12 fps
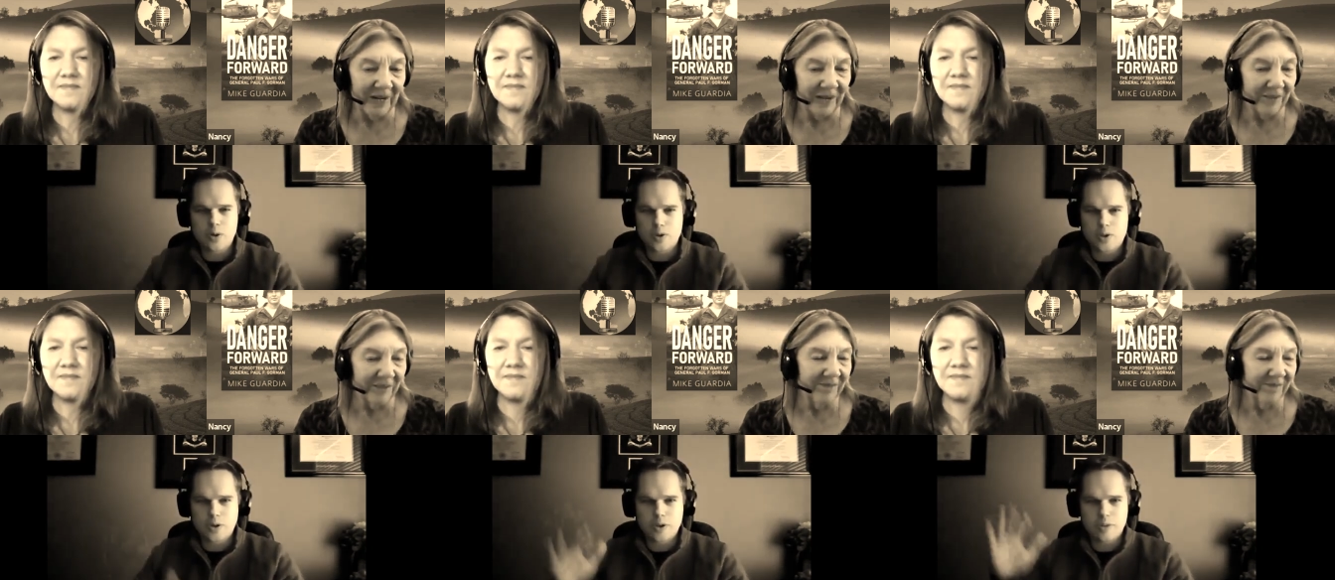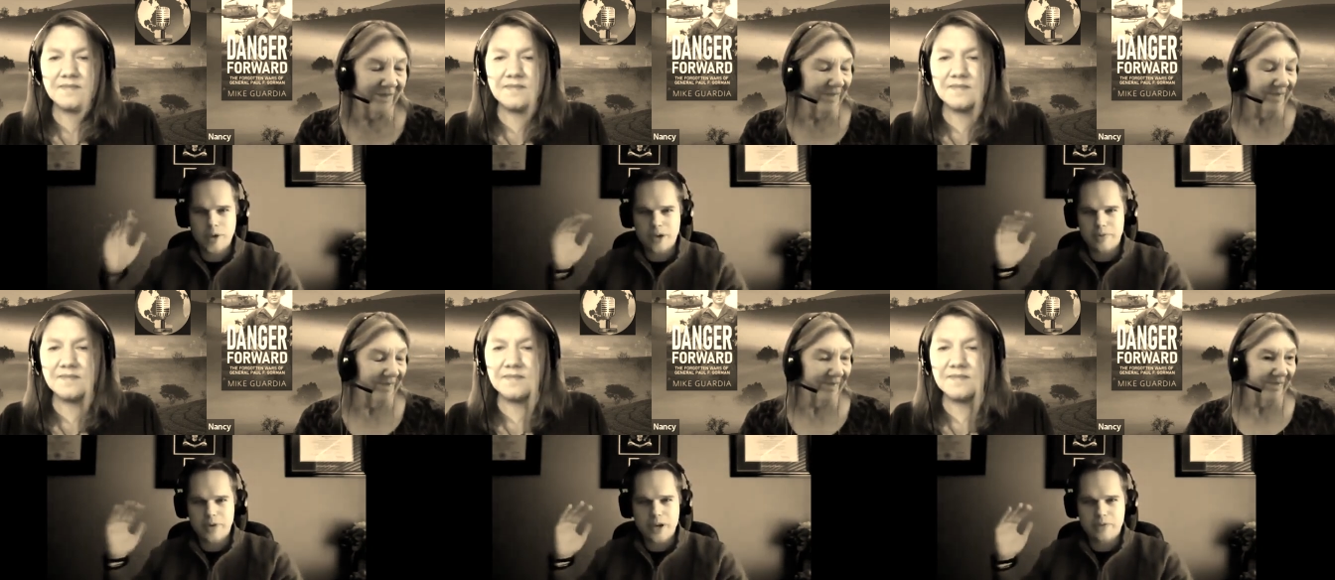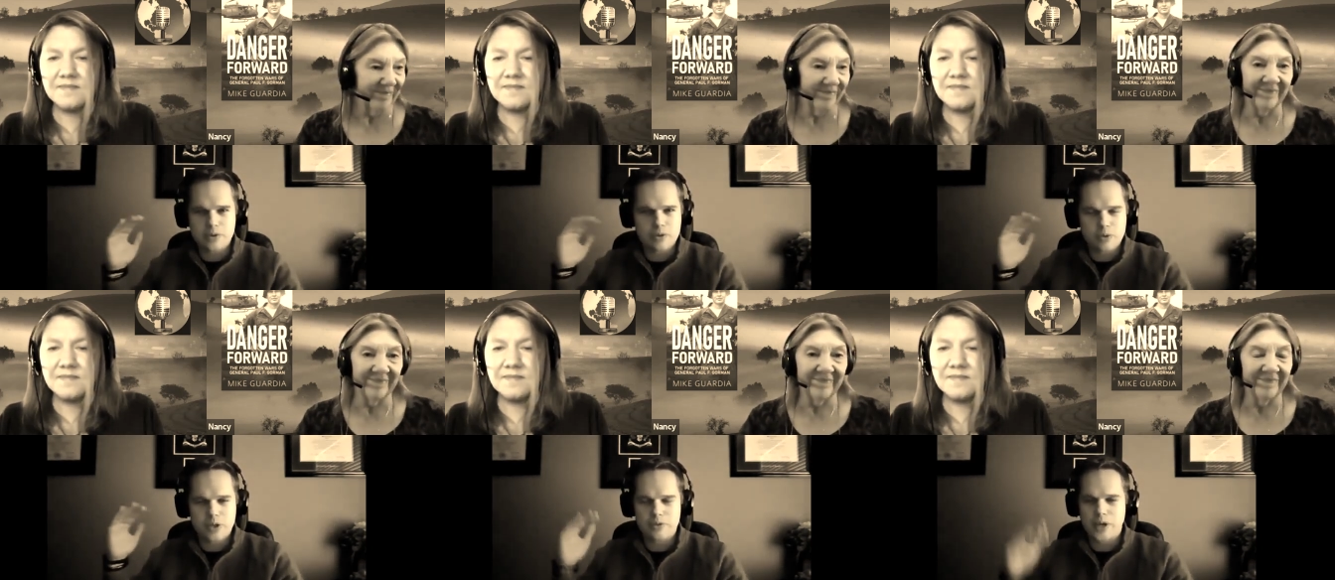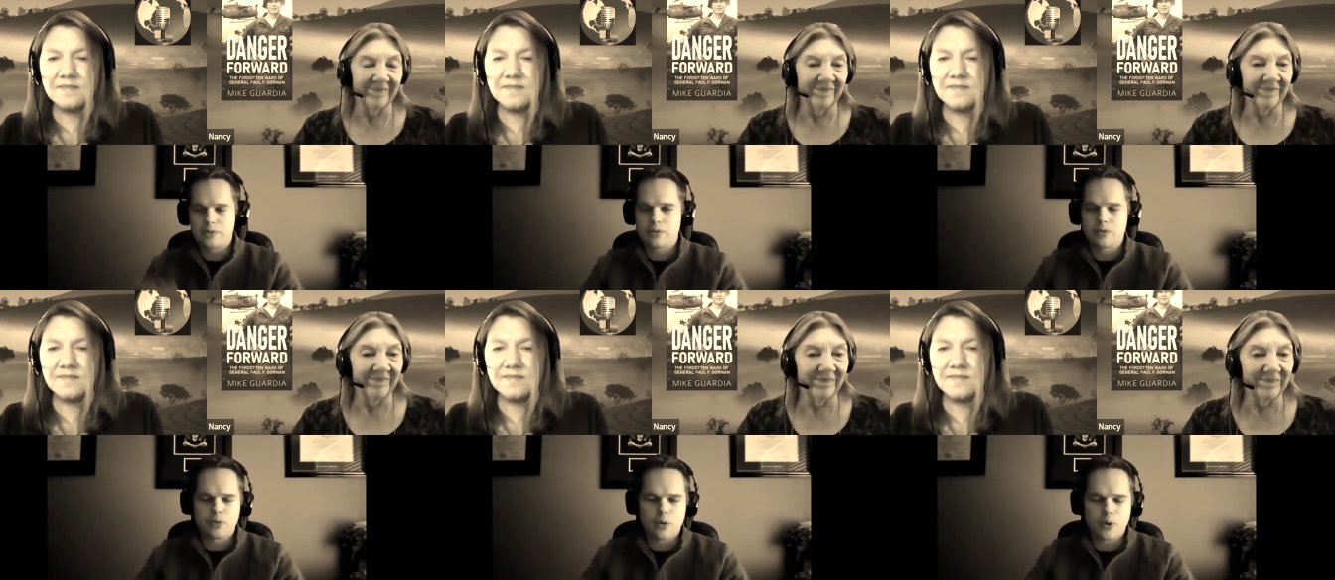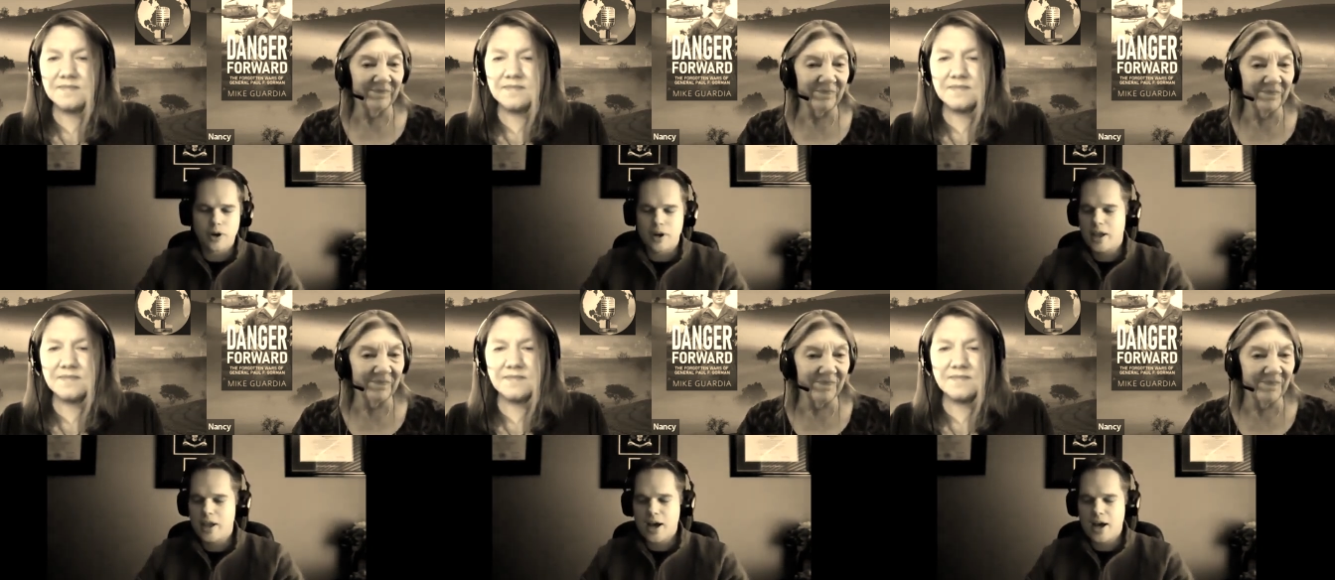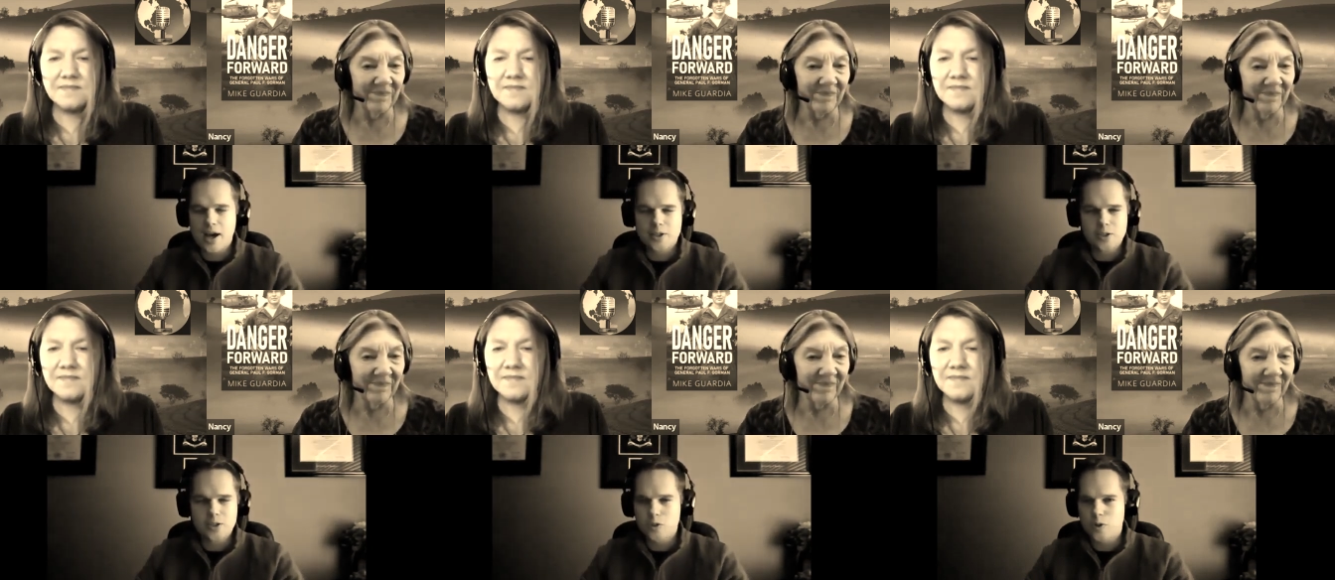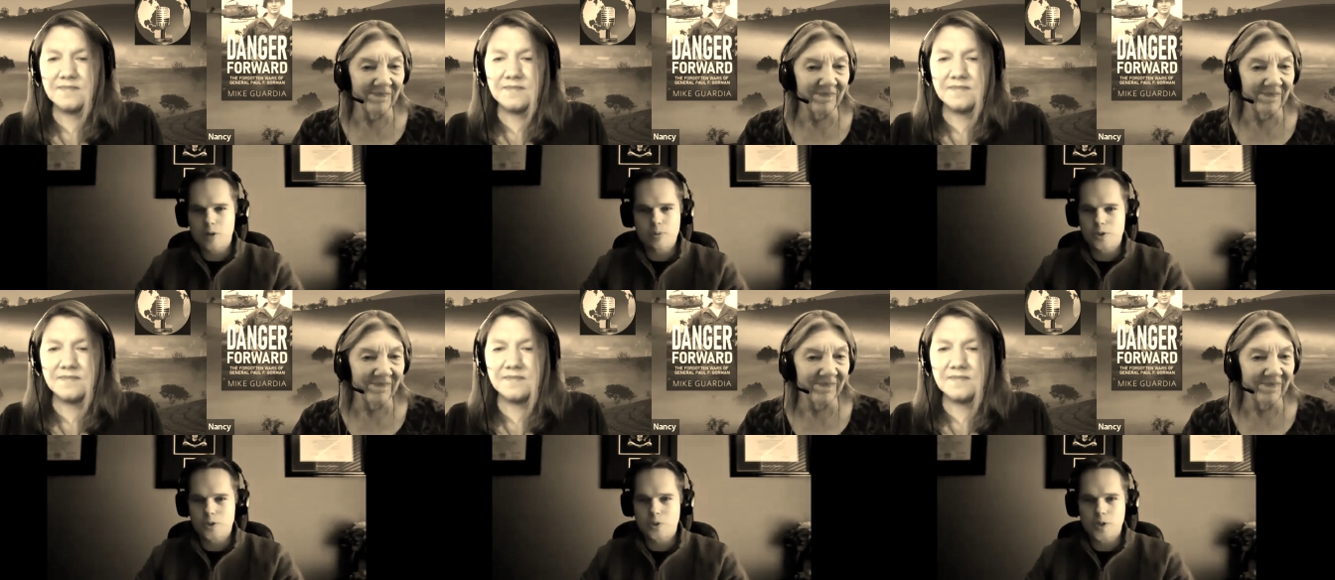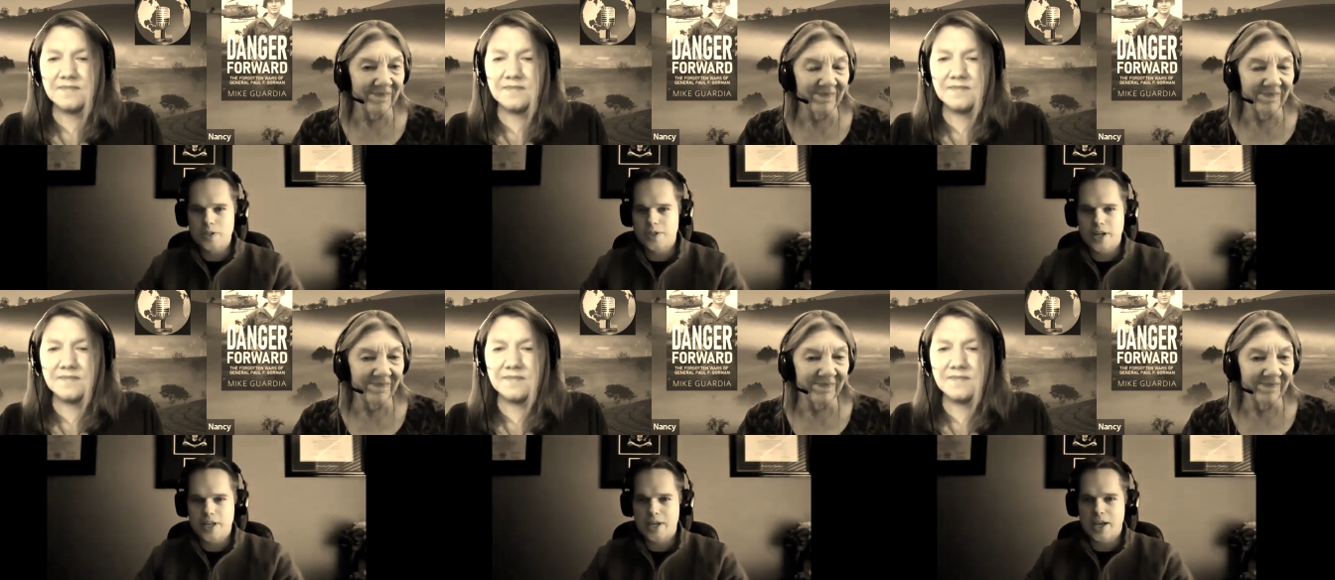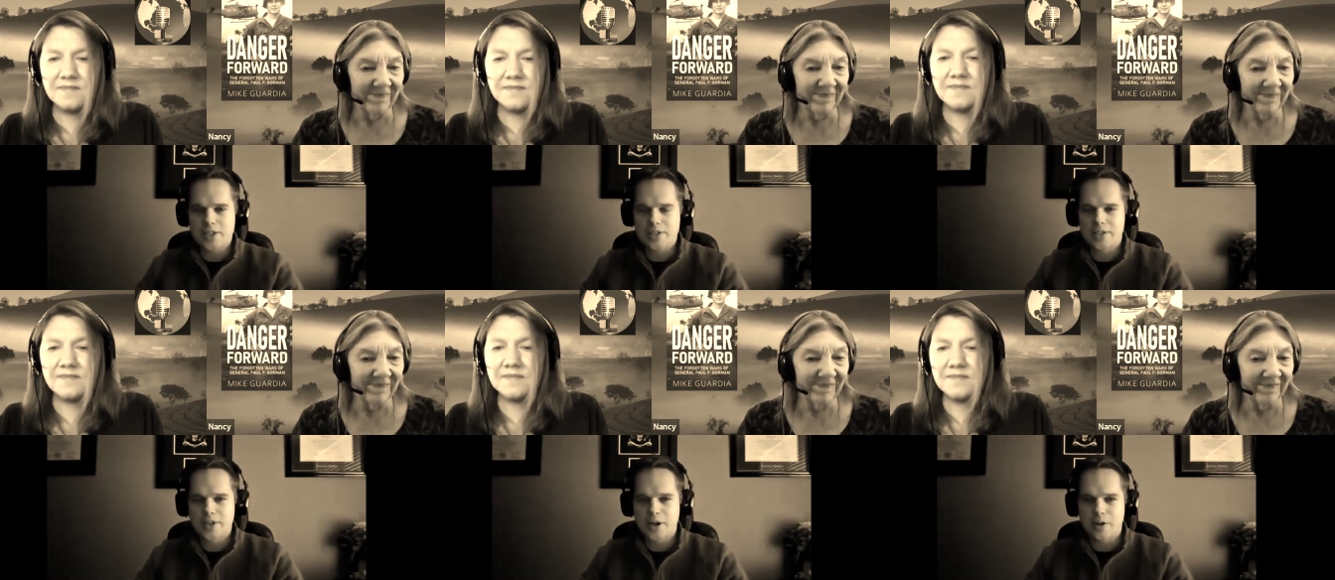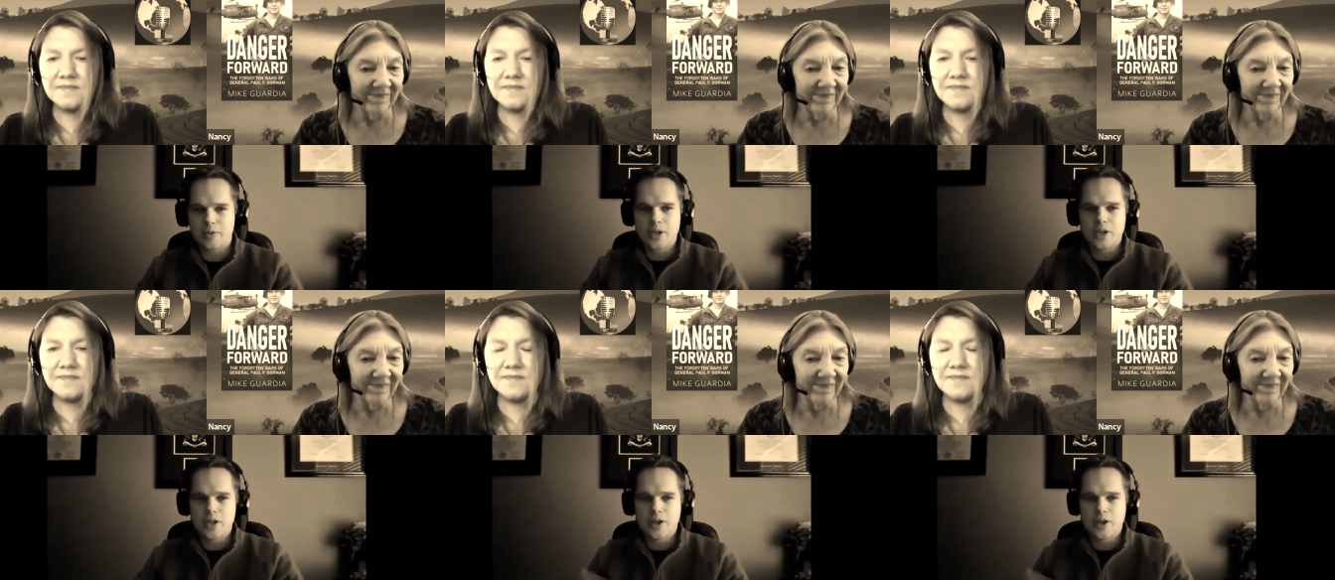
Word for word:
Speaker 1: though he was only about five foot three, five foot four, uh, just incredible stories that he has to tell.